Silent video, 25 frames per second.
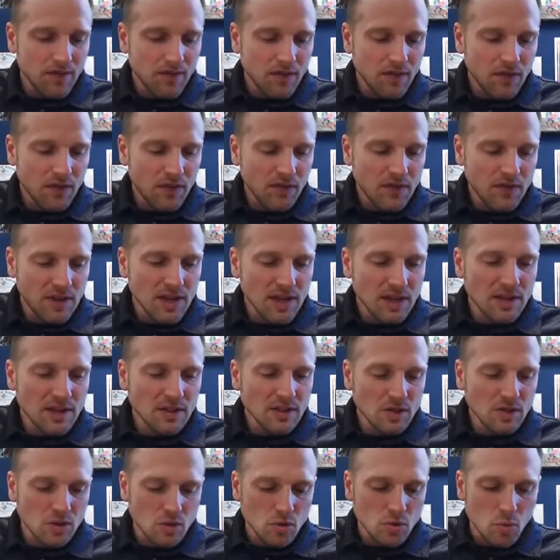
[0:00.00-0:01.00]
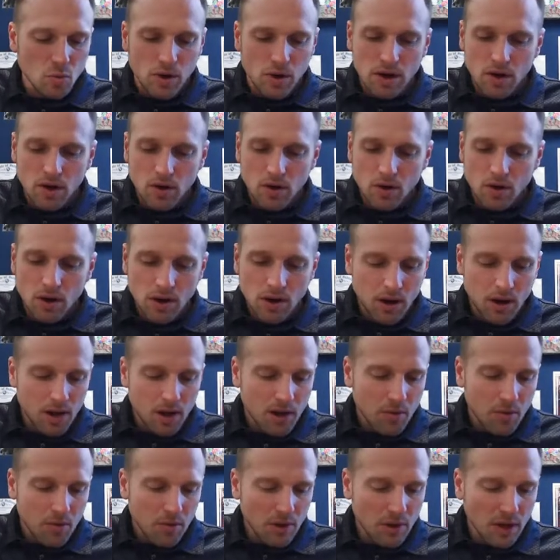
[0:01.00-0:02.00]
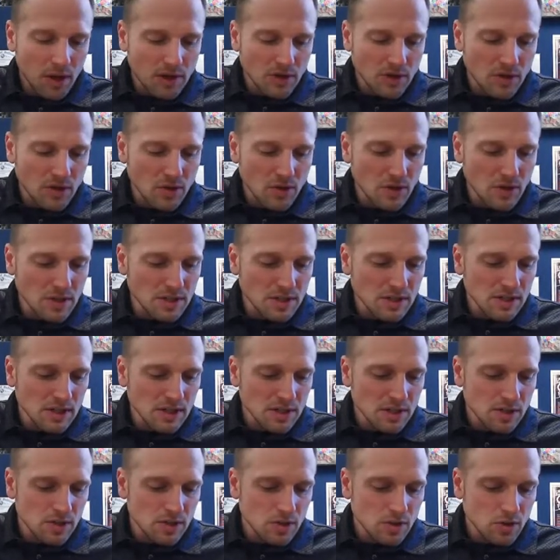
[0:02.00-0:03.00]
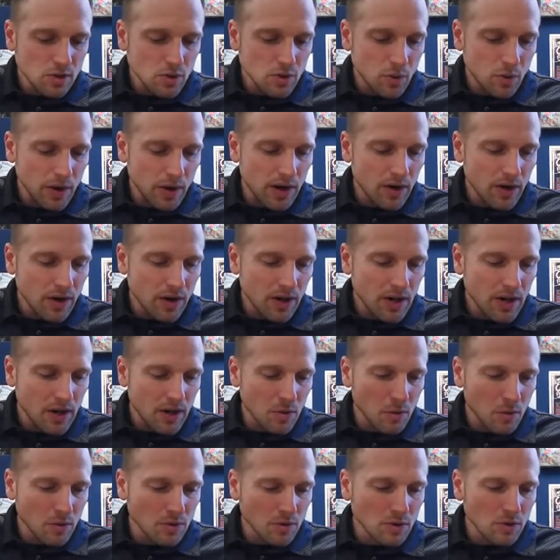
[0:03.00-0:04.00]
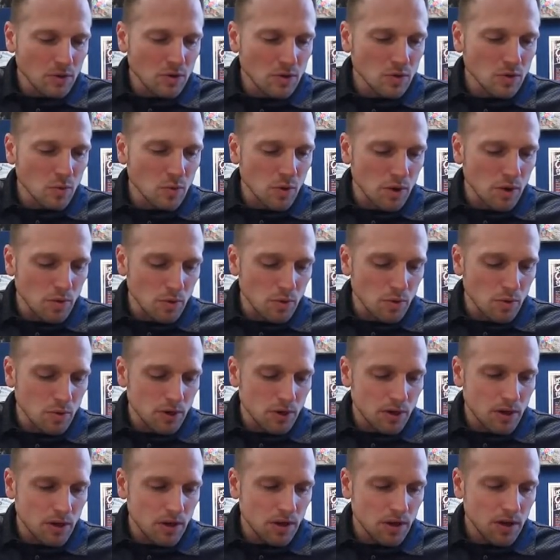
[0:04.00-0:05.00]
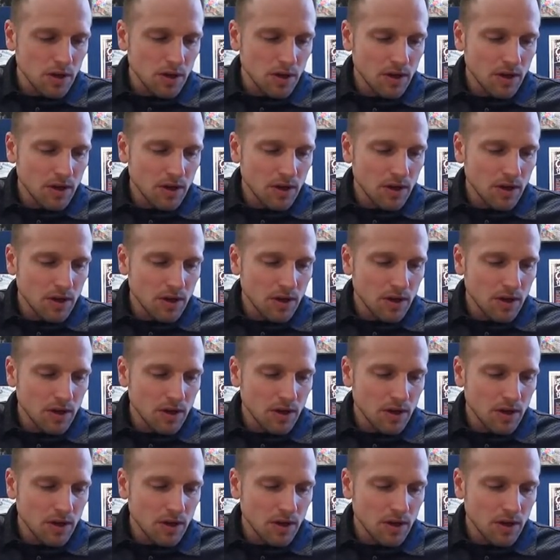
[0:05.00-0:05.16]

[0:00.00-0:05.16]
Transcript: 15 squared plus 36 squared equals square rooted,